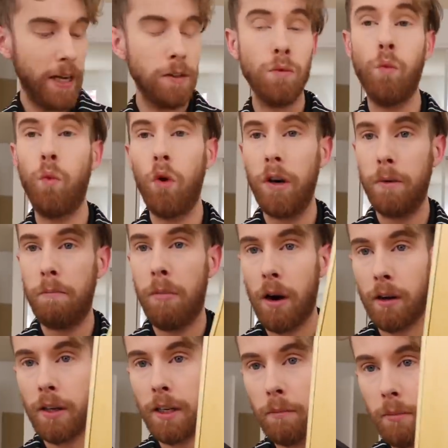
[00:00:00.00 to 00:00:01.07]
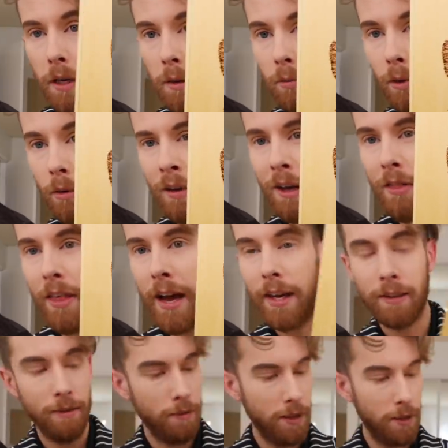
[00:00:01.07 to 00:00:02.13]
That's wood burning, people.
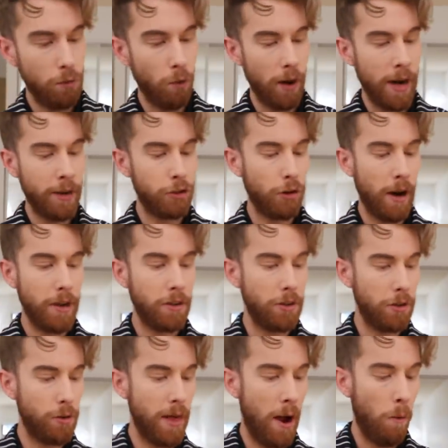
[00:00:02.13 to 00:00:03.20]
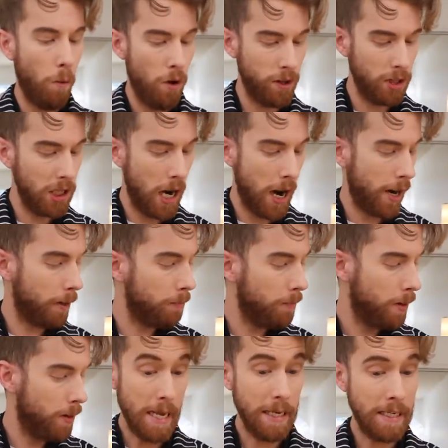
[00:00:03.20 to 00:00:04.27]
That is what I tried to do that one time
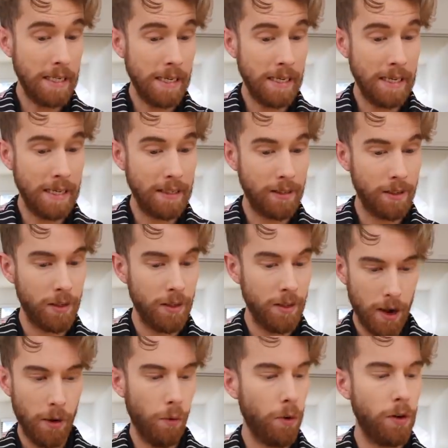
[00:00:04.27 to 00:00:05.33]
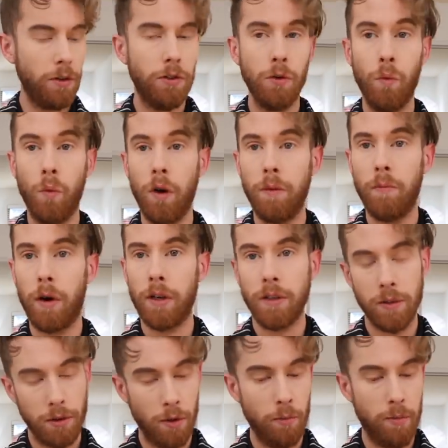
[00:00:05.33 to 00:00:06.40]
and didn't. I want to do wood
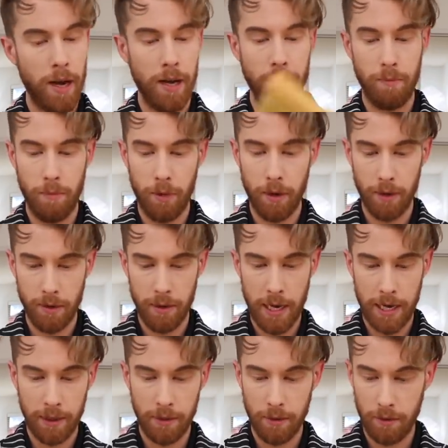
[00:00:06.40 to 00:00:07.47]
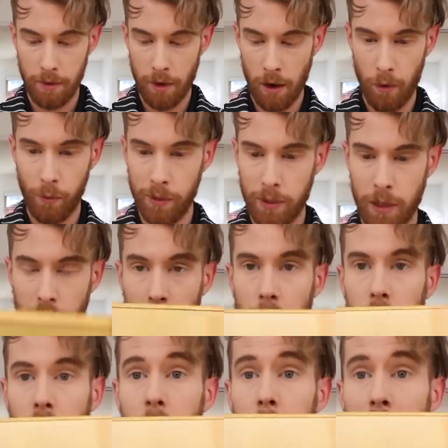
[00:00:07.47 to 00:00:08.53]
burning so bad, but that's not what's
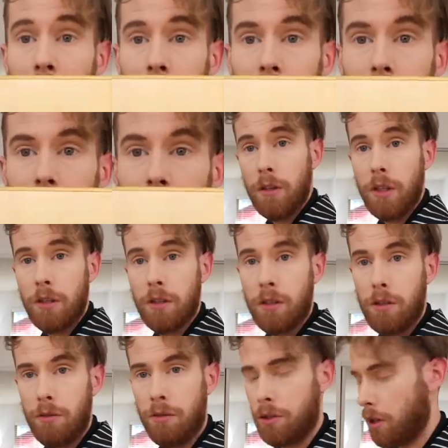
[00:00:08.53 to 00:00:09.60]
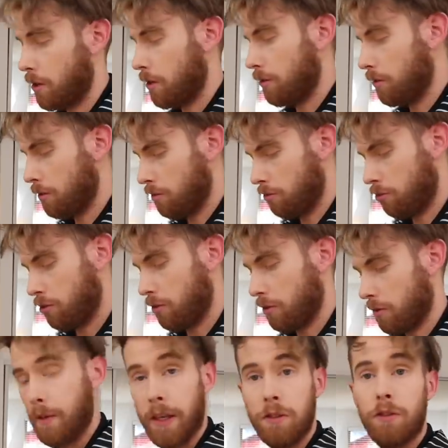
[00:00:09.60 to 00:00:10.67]
gonna come out of Lisa, you dirty little
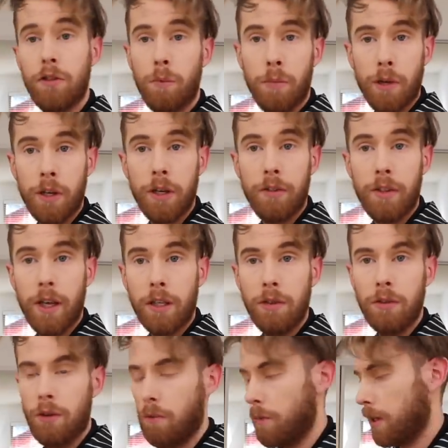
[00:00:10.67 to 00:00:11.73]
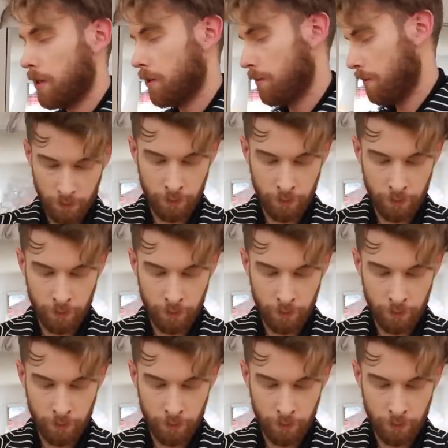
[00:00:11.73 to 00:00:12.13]
dooder. That's super good. Thank you so much.